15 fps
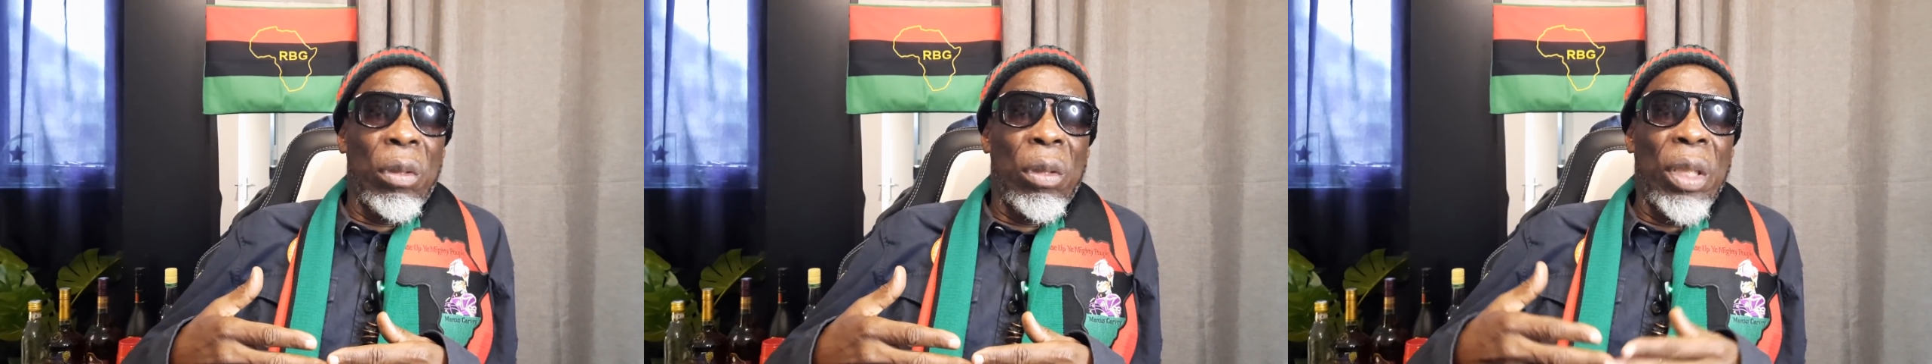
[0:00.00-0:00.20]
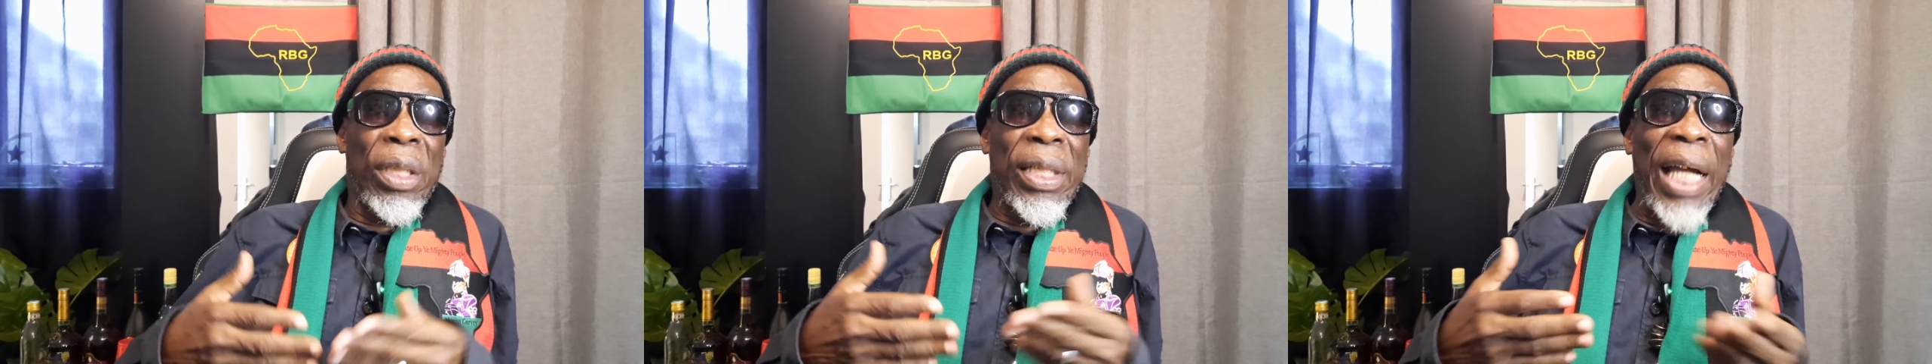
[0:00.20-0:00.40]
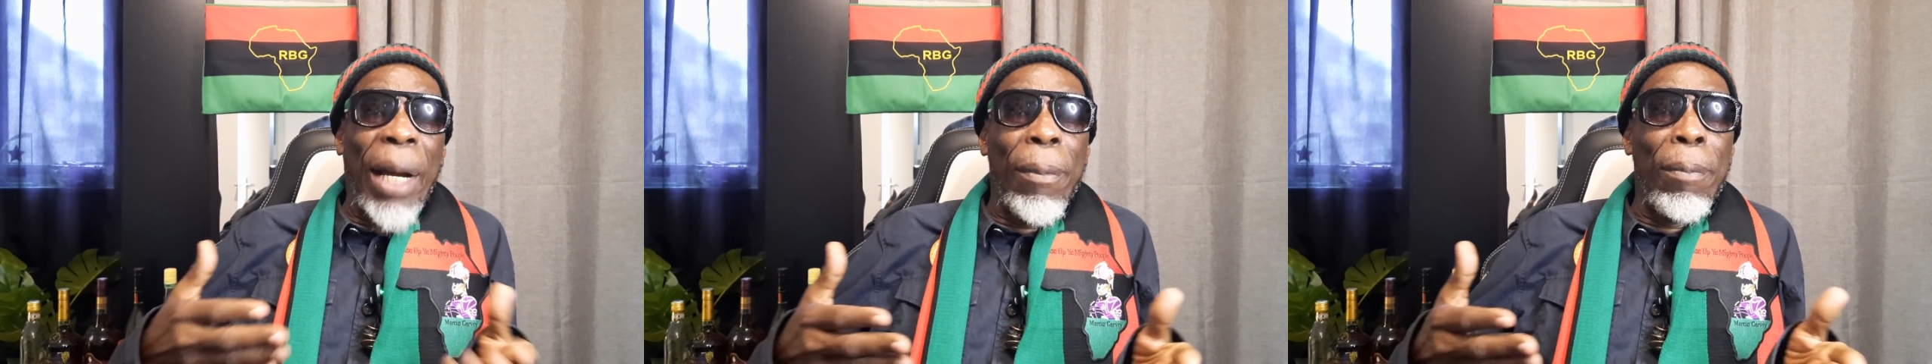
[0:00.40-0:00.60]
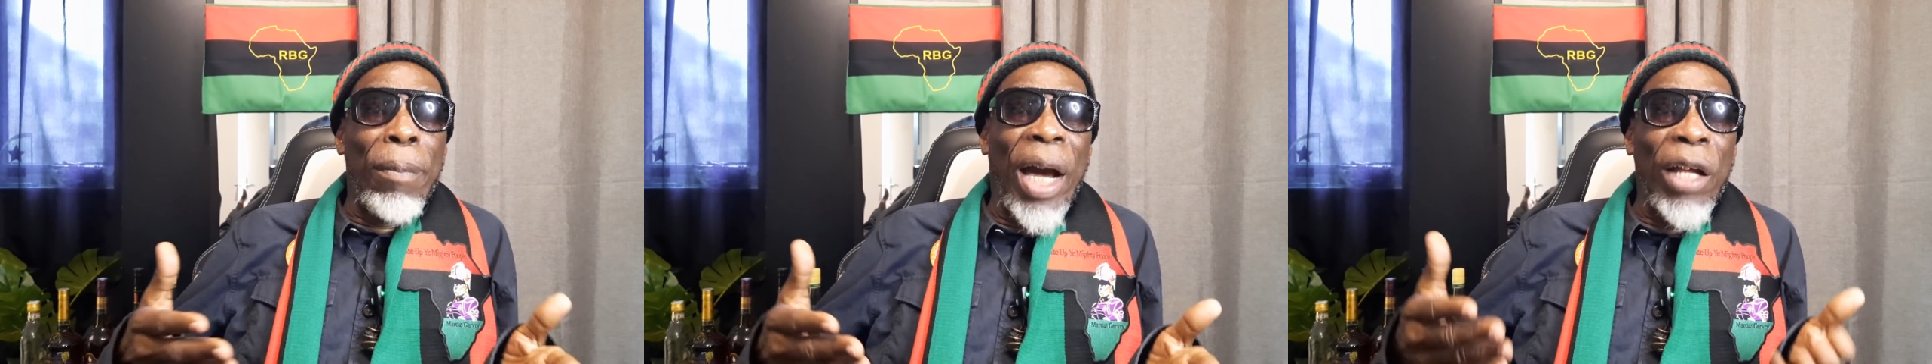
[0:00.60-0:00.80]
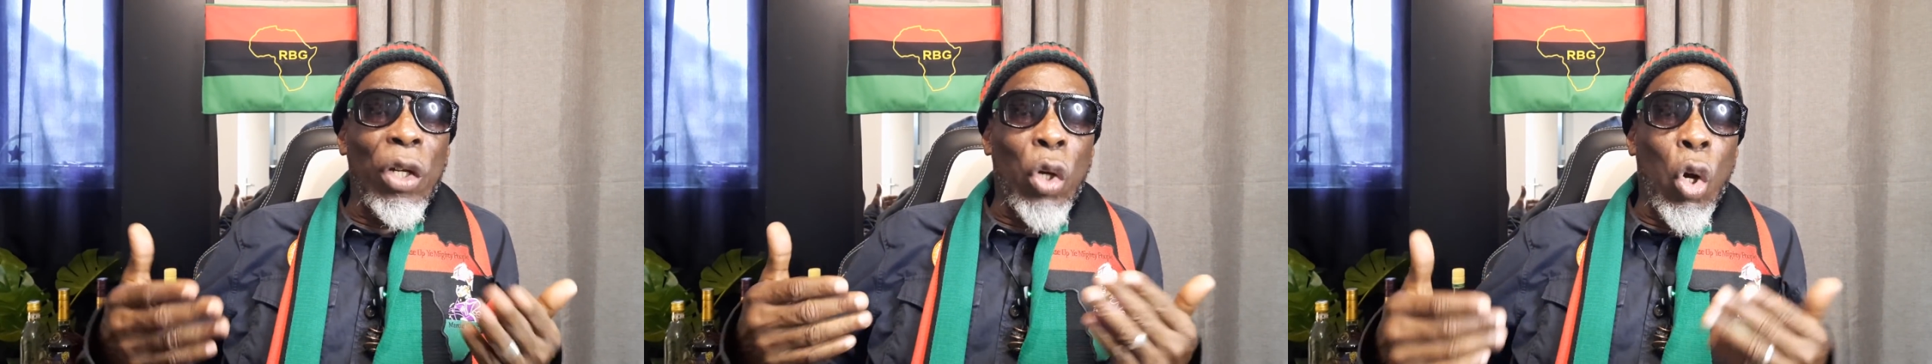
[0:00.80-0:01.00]
The top
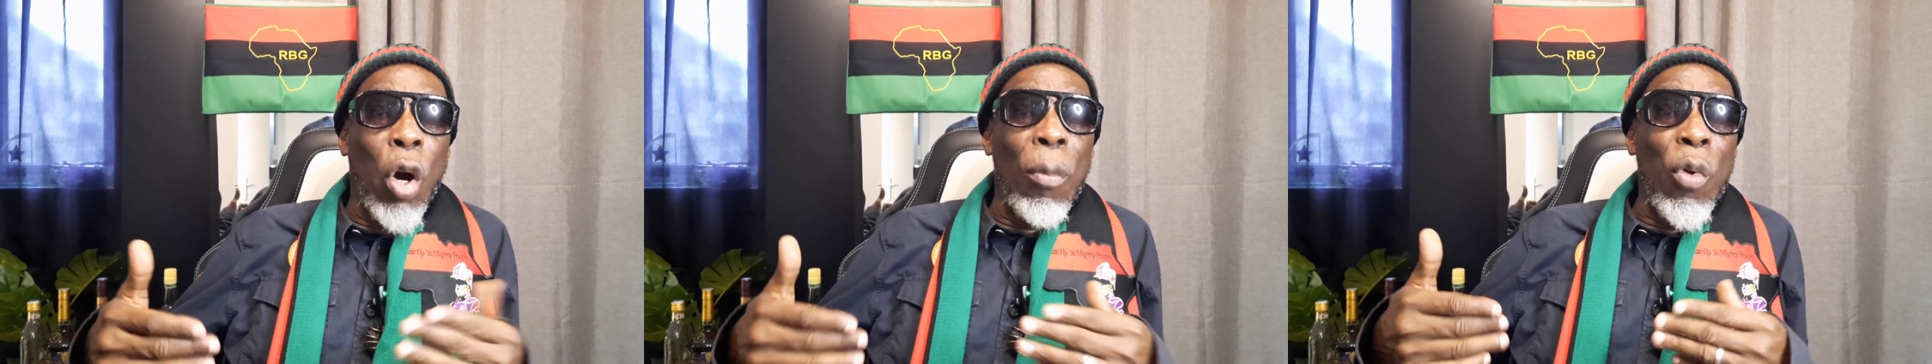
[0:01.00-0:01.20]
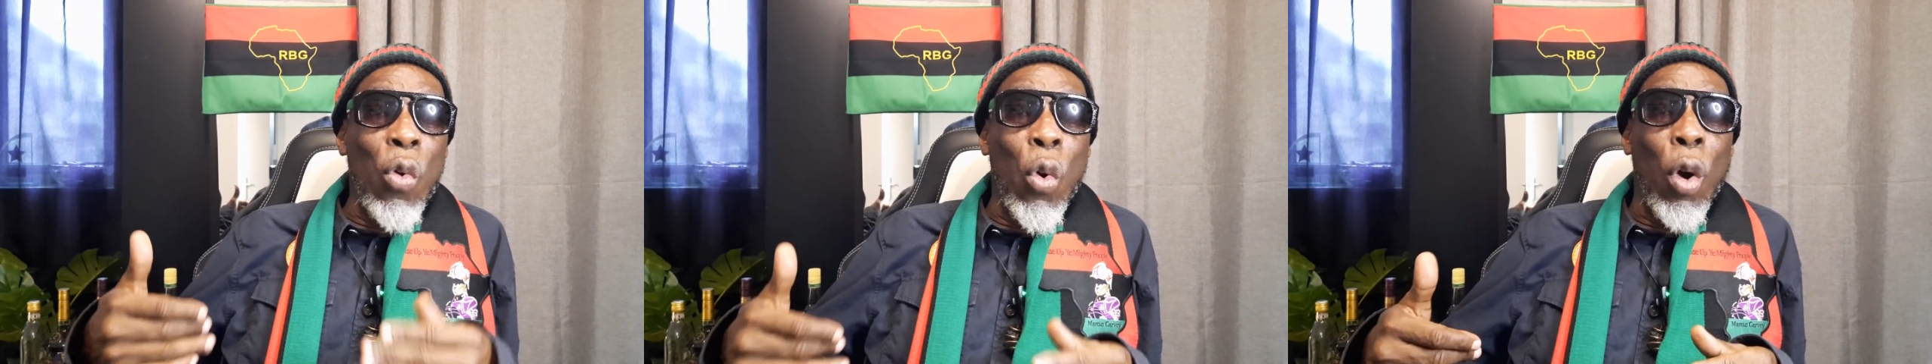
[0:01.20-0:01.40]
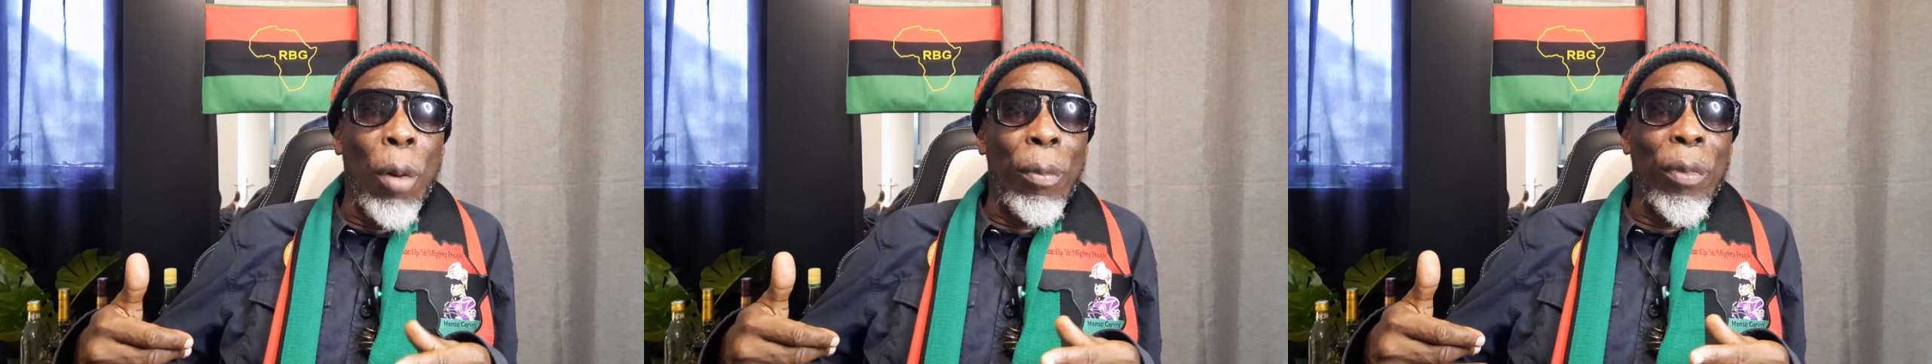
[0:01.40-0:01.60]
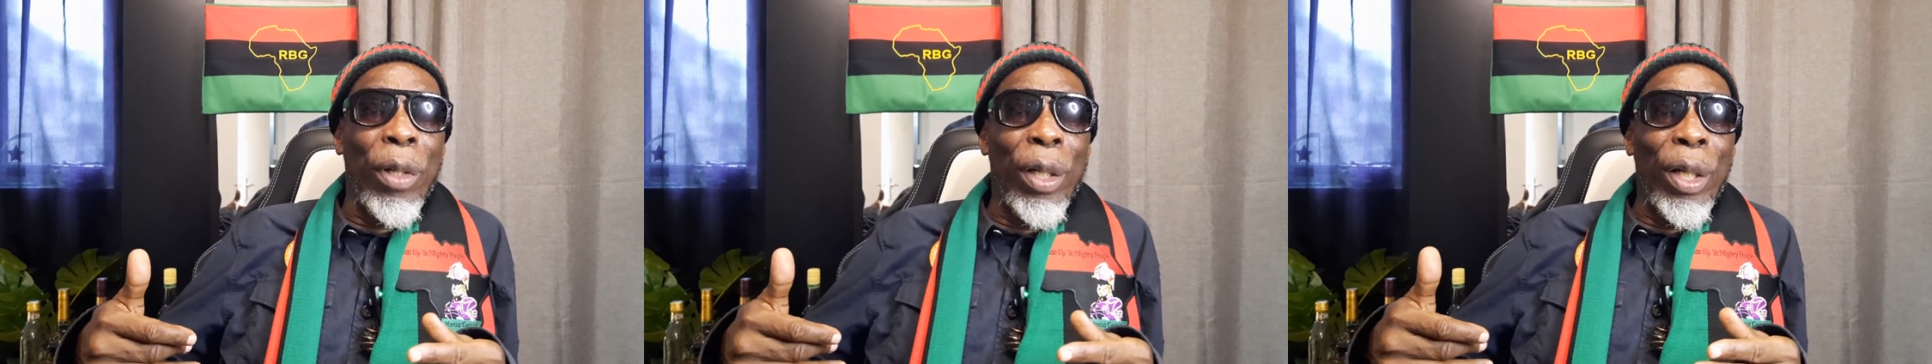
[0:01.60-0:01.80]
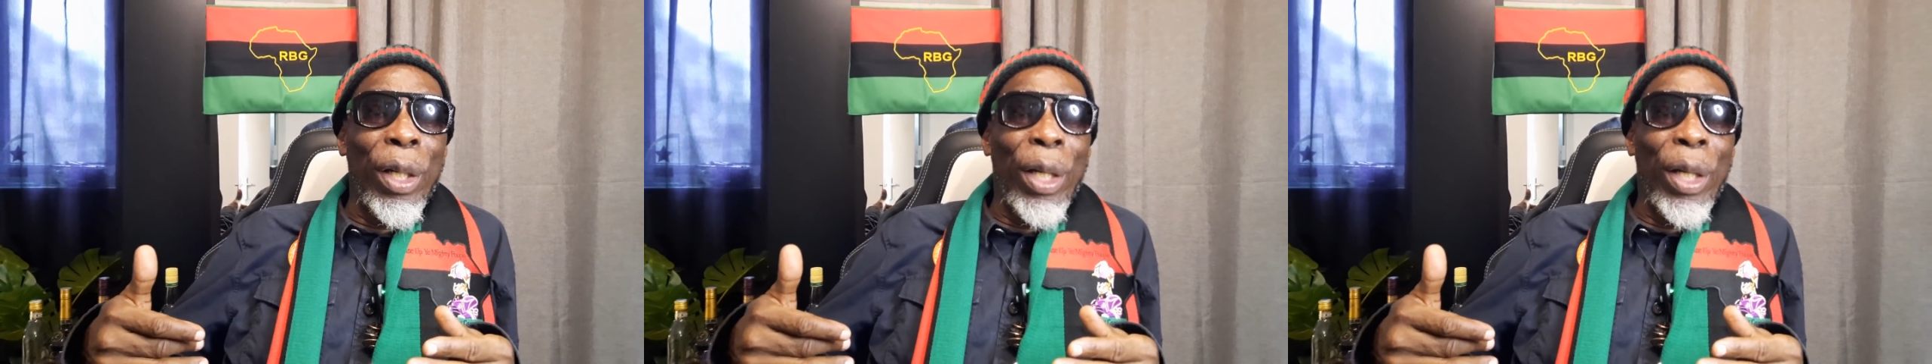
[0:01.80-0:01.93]
man come home